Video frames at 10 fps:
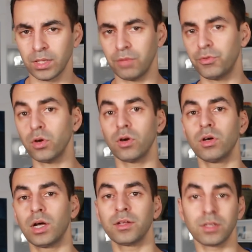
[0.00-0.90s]
If you're
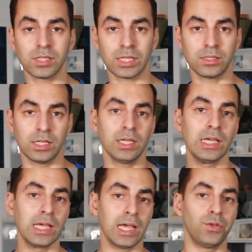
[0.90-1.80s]
under 60
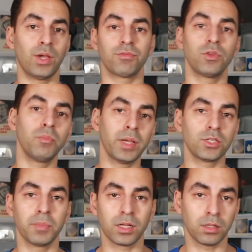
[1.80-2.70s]
and you have no
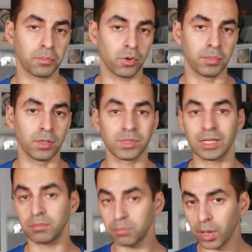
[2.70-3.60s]
major medical problems,
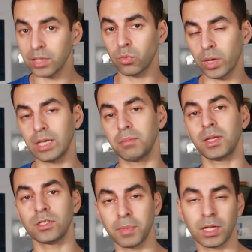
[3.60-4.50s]
and by the way,
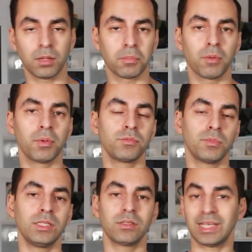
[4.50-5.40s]
major medical
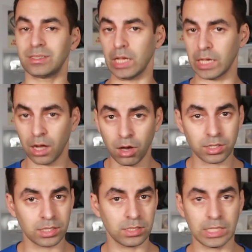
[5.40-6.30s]
problems means things like
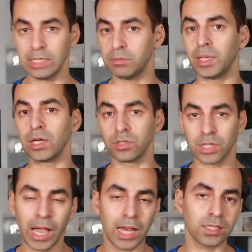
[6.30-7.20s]
heart disease, being on
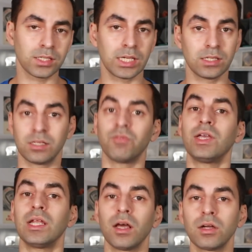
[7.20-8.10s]
dialysis,
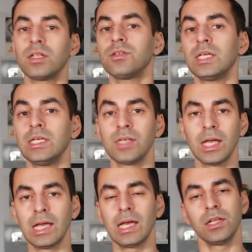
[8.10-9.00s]
severe lung disease,
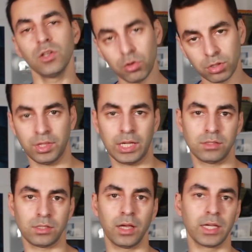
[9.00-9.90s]
not
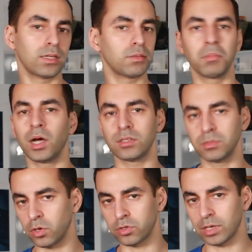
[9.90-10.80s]
things like mild
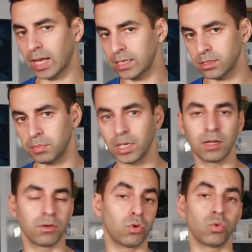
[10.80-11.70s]
to moderate
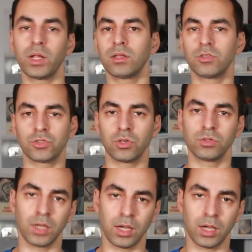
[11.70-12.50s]
asthma or well controlled